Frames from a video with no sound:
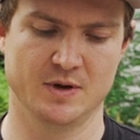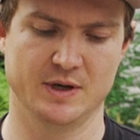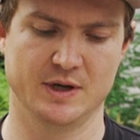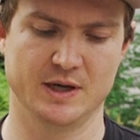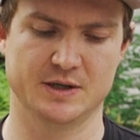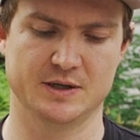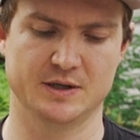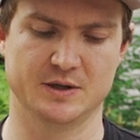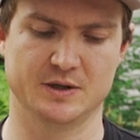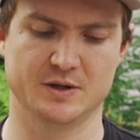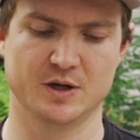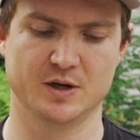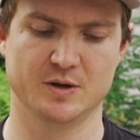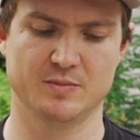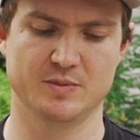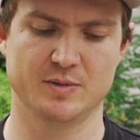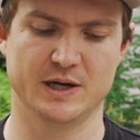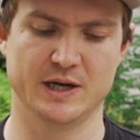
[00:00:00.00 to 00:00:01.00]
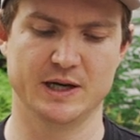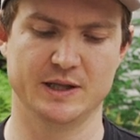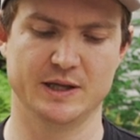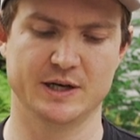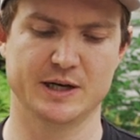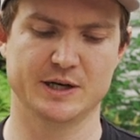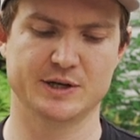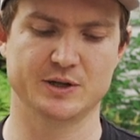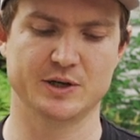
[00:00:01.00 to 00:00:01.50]
get to the top. And
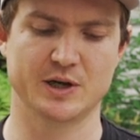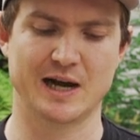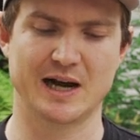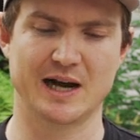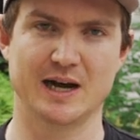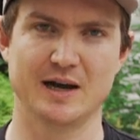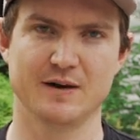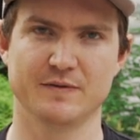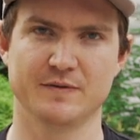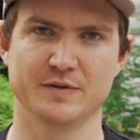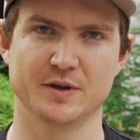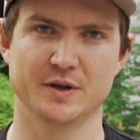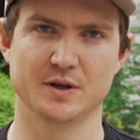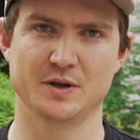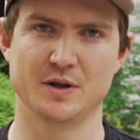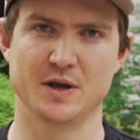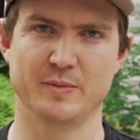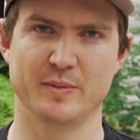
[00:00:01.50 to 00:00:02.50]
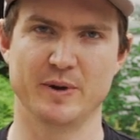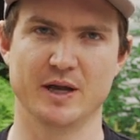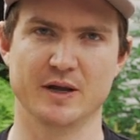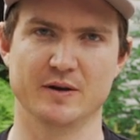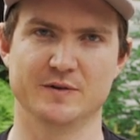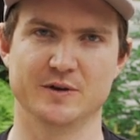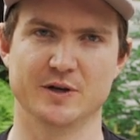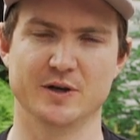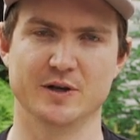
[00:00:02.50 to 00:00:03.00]
then I do half the amount
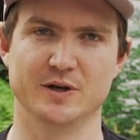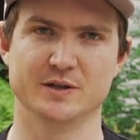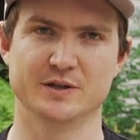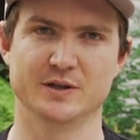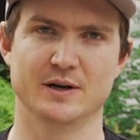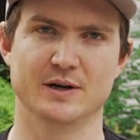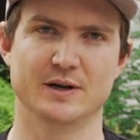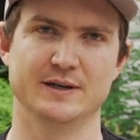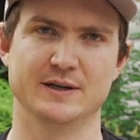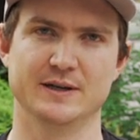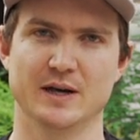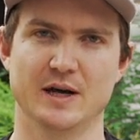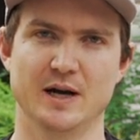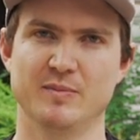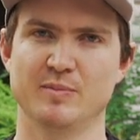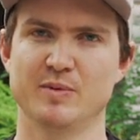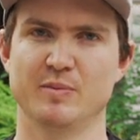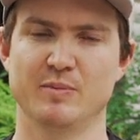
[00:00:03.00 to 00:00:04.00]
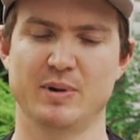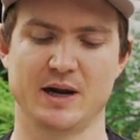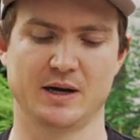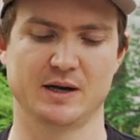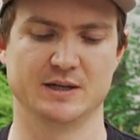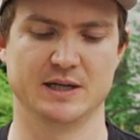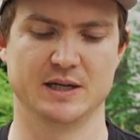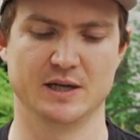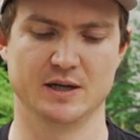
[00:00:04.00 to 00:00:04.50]
of turns that I did up,
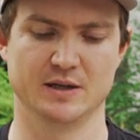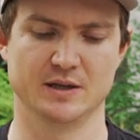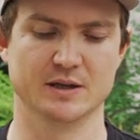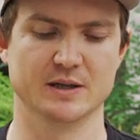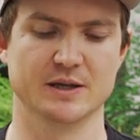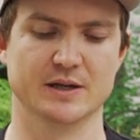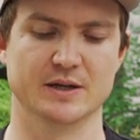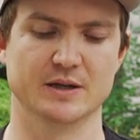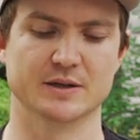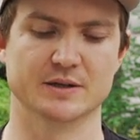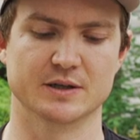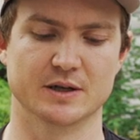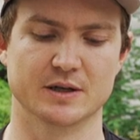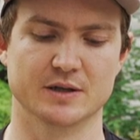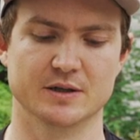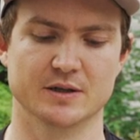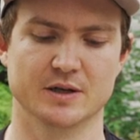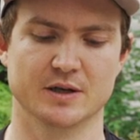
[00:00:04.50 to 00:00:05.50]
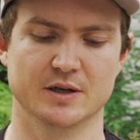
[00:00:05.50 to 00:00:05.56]
back down the leader. So